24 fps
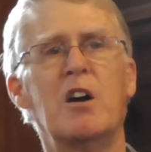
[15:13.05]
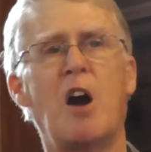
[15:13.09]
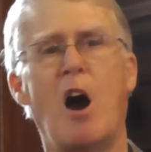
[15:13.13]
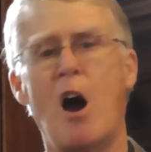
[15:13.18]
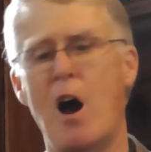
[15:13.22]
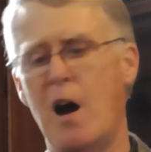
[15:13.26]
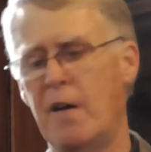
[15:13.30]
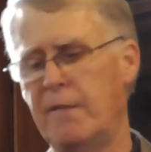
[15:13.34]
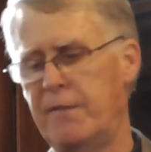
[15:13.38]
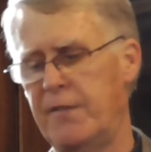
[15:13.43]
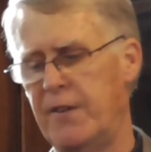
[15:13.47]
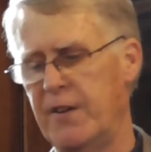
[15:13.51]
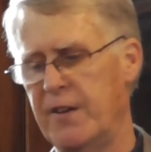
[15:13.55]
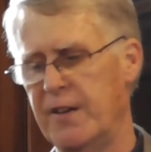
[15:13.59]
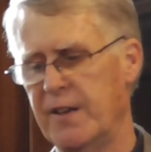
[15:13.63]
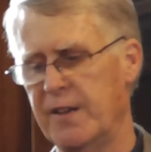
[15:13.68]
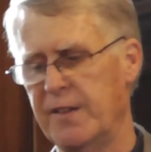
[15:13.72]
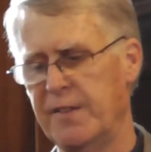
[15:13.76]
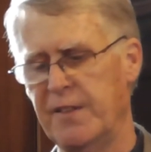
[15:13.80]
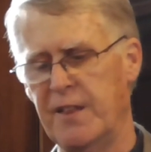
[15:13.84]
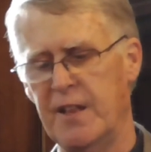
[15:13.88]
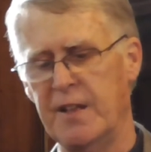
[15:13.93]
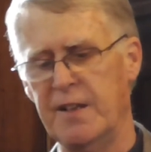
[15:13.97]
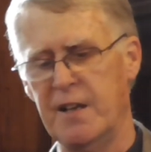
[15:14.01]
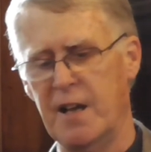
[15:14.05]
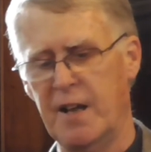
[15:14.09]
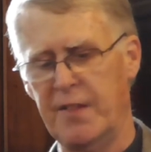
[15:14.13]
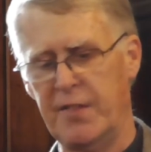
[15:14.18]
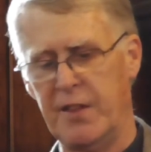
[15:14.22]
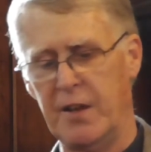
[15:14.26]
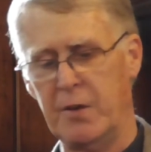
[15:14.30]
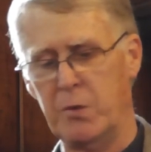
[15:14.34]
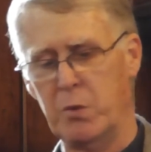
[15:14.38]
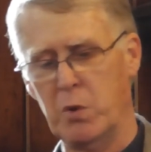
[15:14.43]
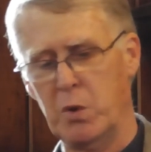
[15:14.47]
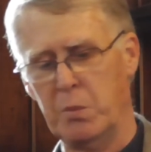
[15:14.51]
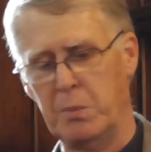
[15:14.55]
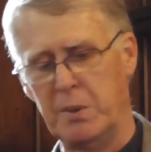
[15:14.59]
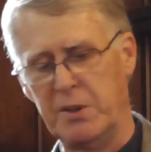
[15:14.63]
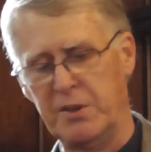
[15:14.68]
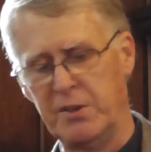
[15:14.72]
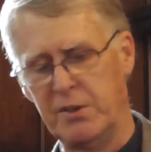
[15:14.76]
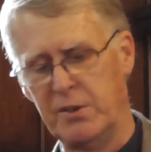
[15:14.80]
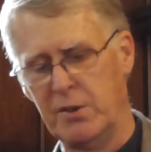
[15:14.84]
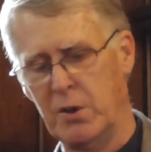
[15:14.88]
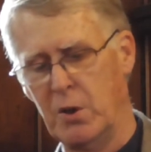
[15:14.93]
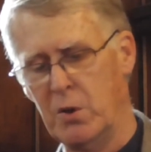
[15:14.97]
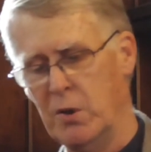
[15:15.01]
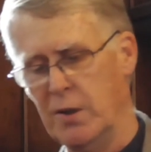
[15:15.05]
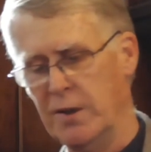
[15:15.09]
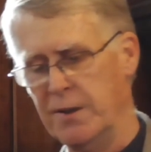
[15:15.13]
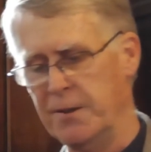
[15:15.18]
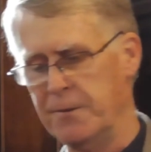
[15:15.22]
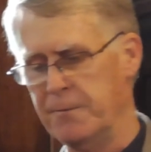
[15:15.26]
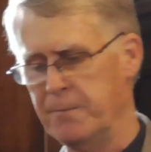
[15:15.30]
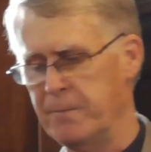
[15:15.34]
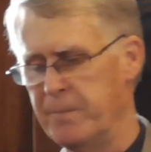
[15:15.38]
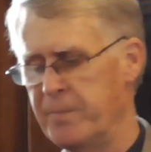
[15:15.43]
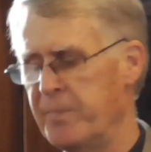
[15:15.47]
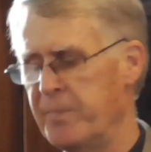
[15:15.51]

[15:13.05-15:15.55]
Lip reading: confident that nothing will be stolen.